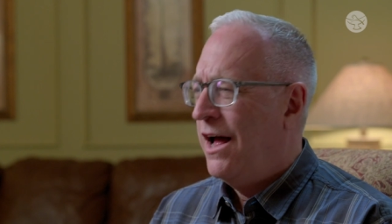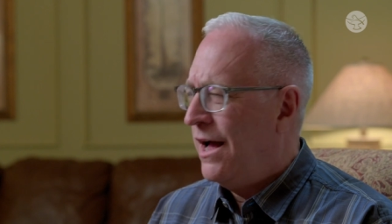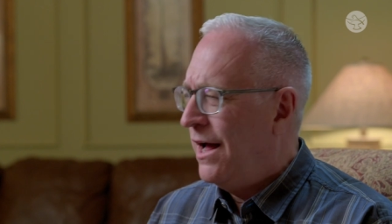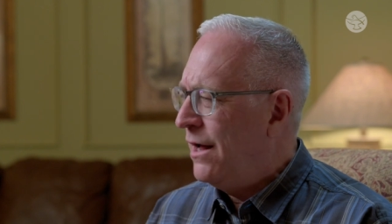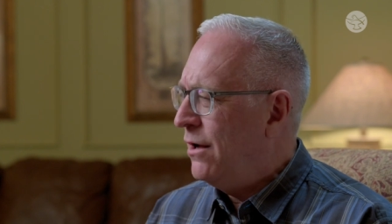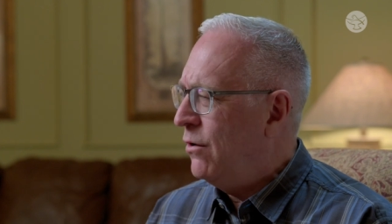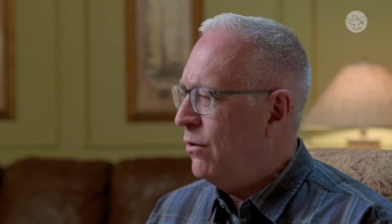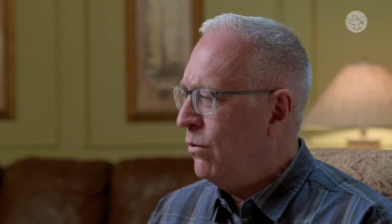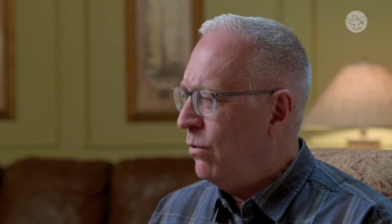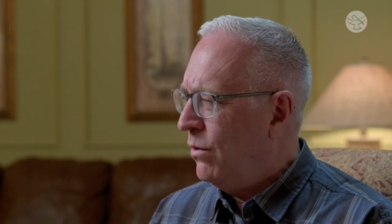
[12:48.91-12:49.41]
I,
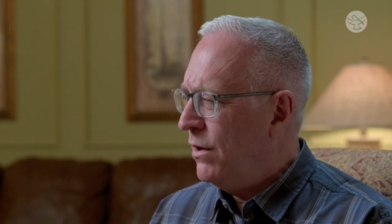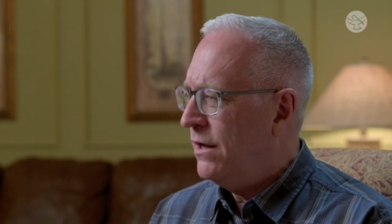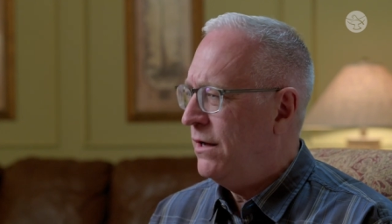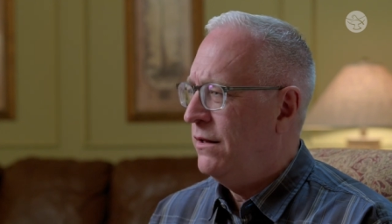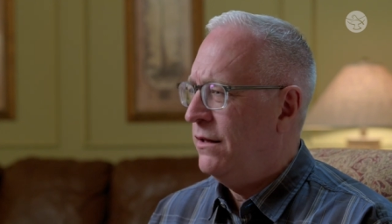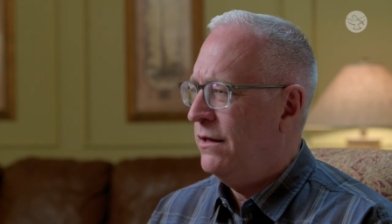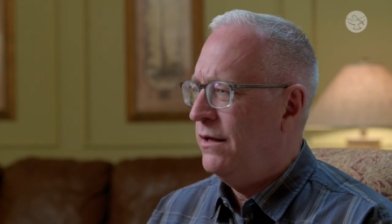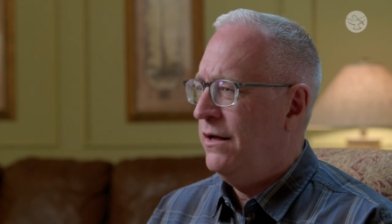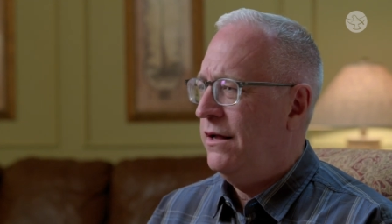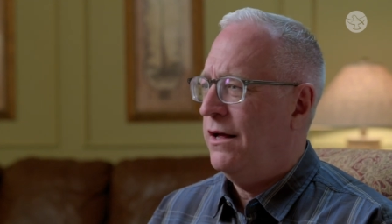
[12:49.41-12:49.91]
I
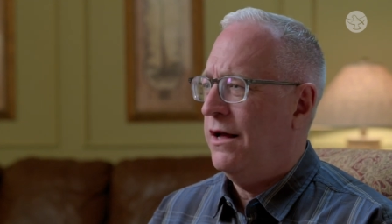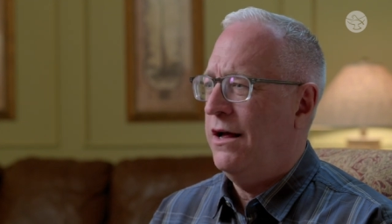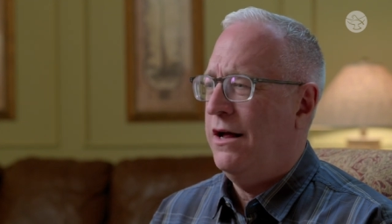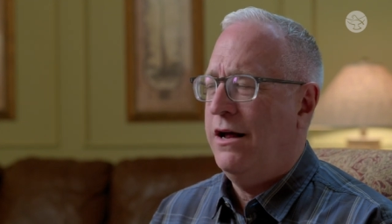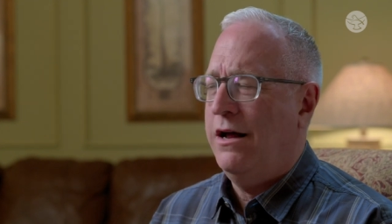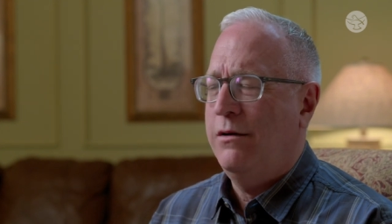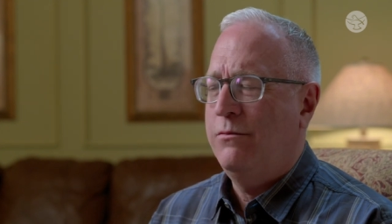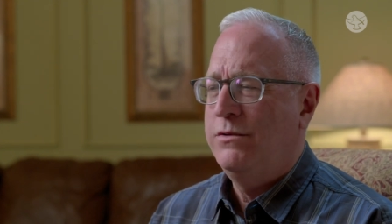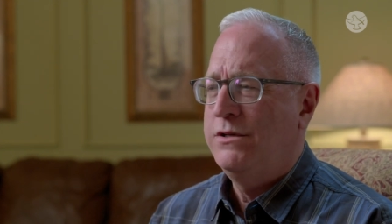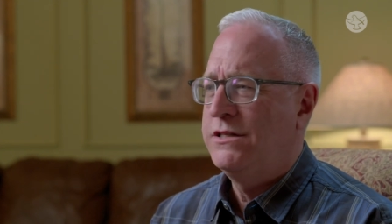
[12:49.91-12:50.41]
quickly,
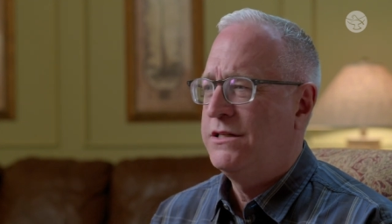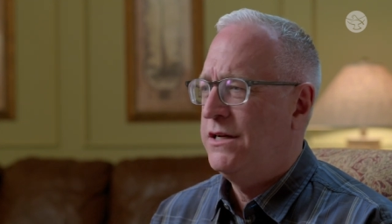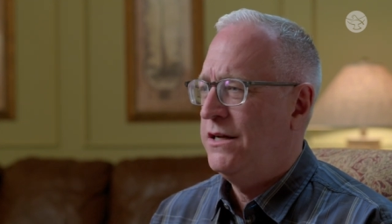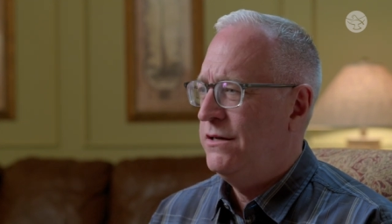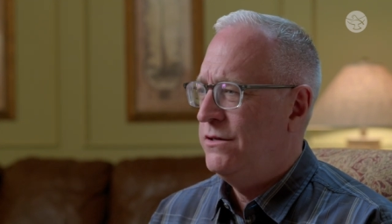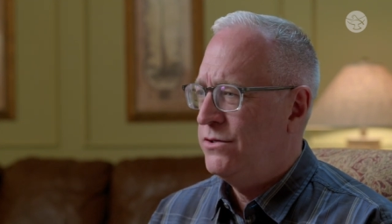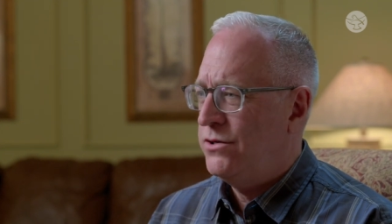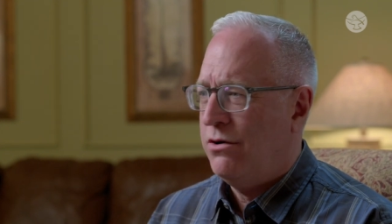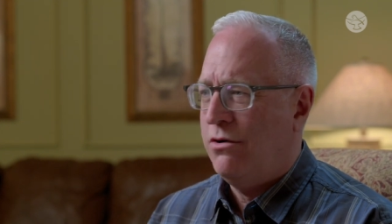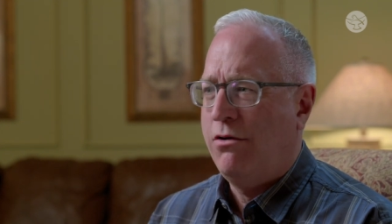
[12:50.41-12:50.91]
I would say,
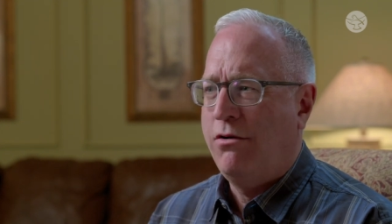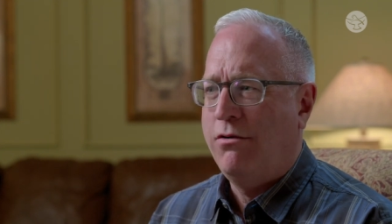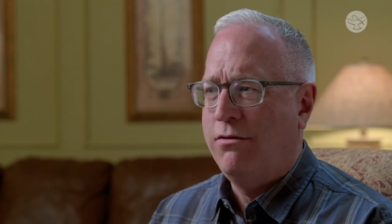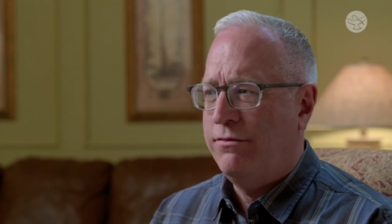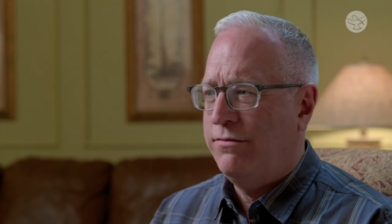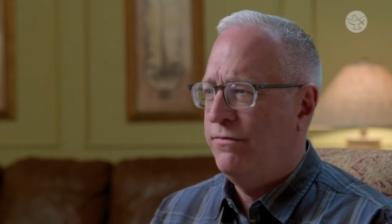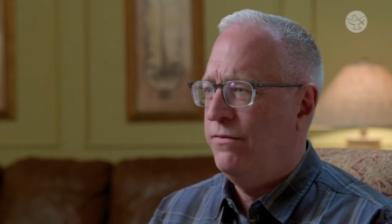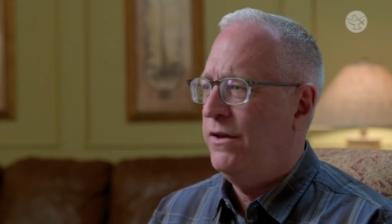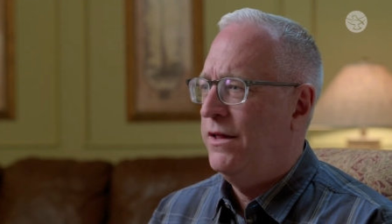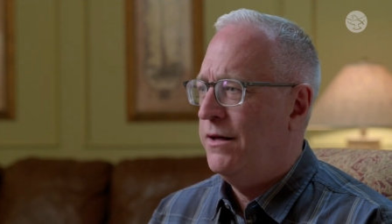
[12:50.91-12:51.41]

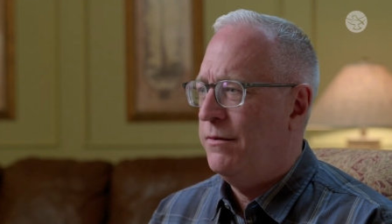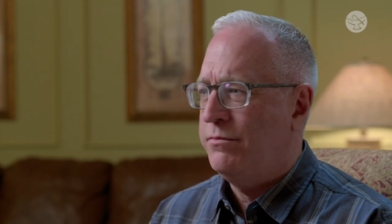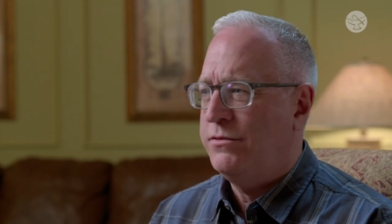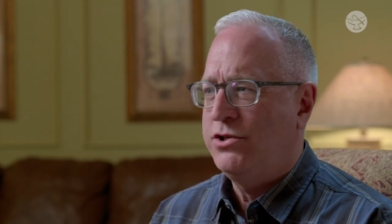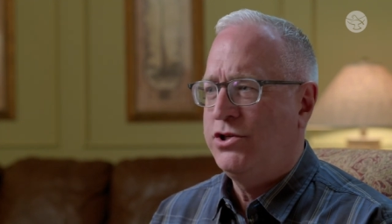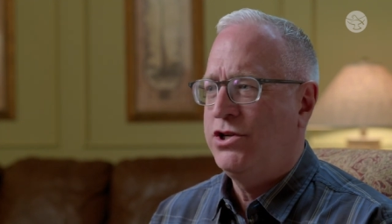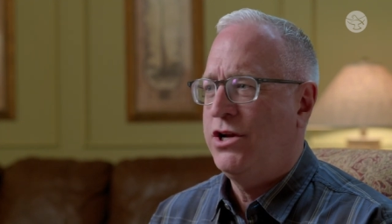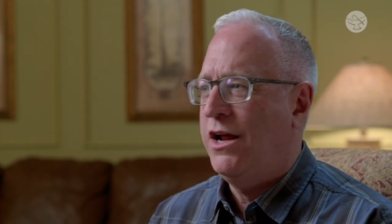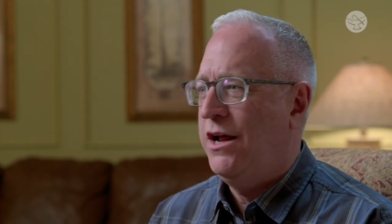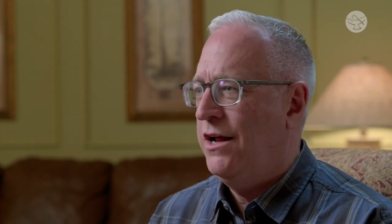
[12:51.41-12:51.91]
turned, flipped,
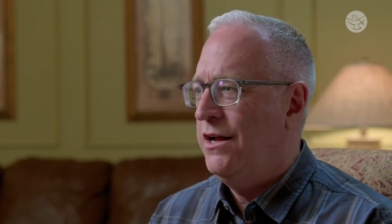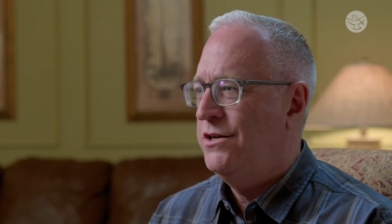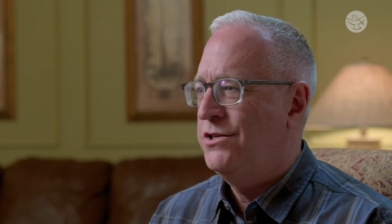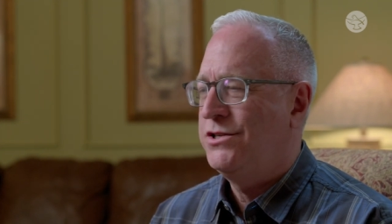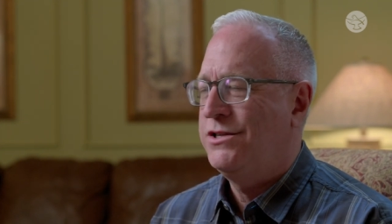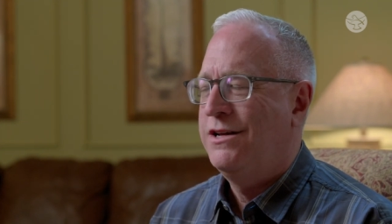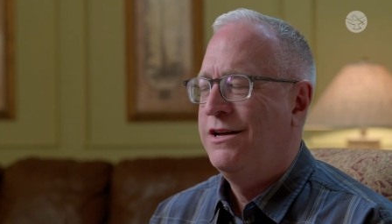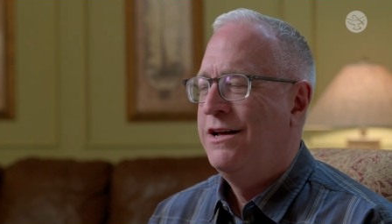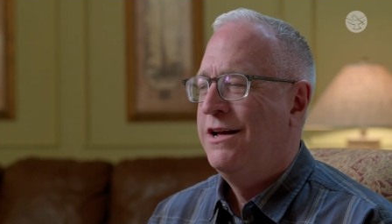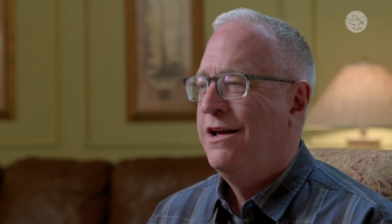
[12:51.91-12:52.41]

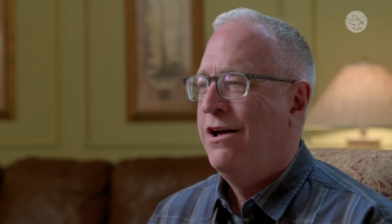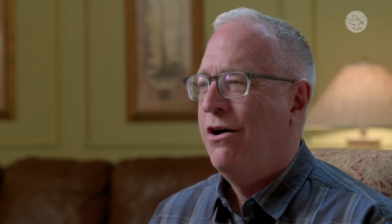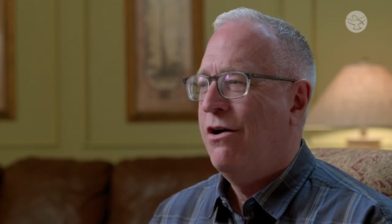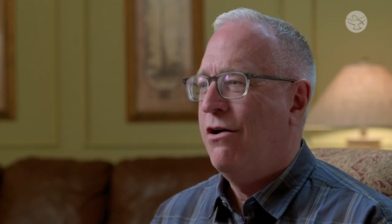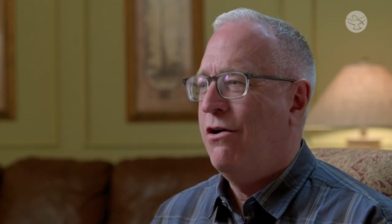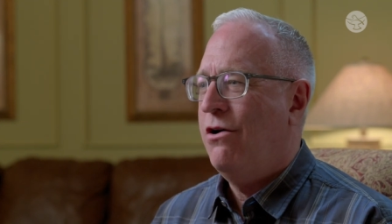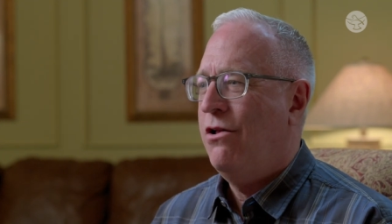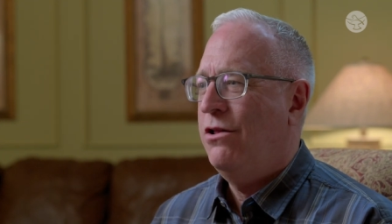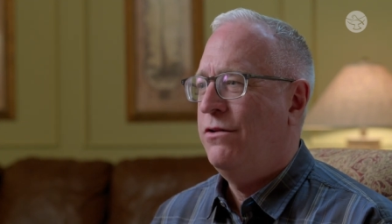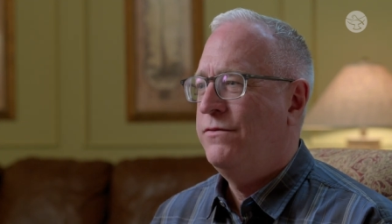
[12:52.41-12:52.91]
changed.
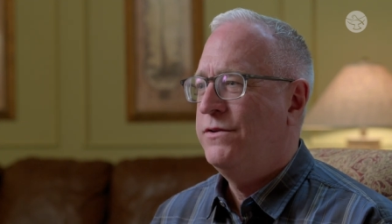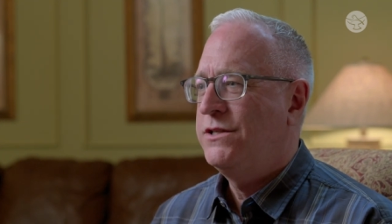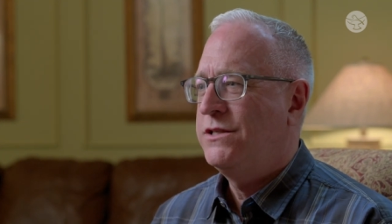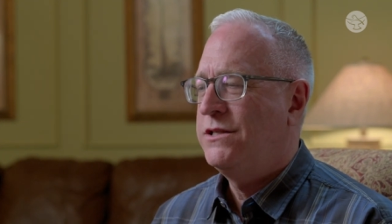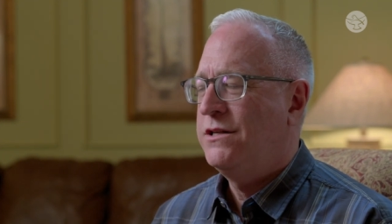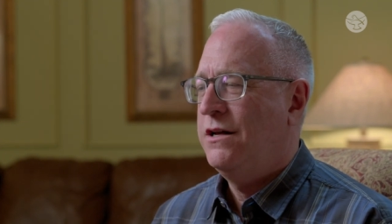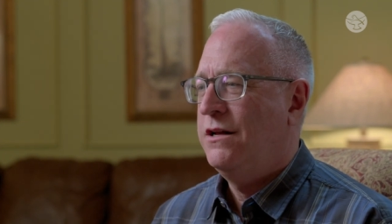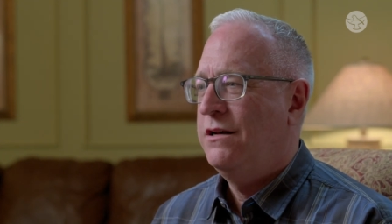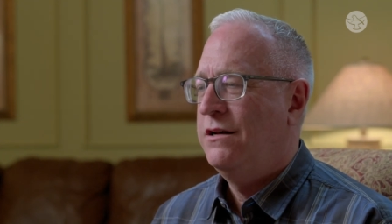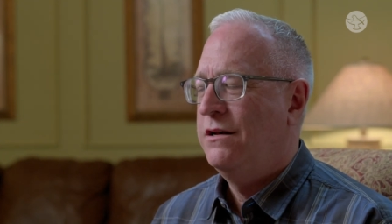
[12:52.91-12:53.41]
All of a
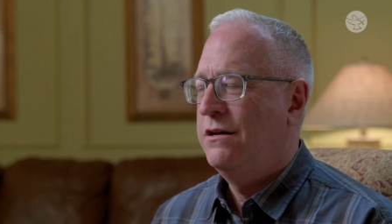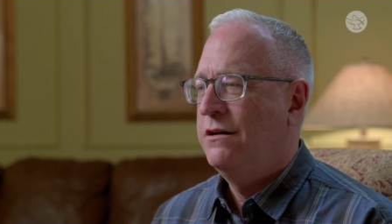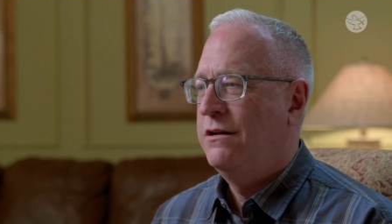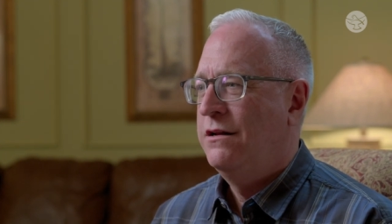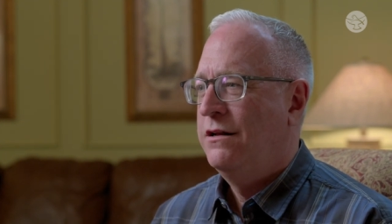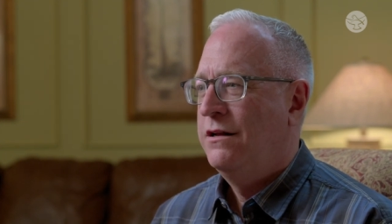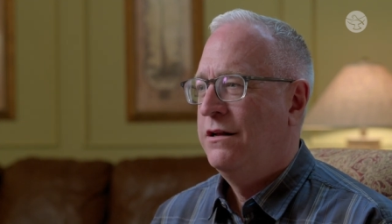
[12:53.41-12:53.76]
sudden,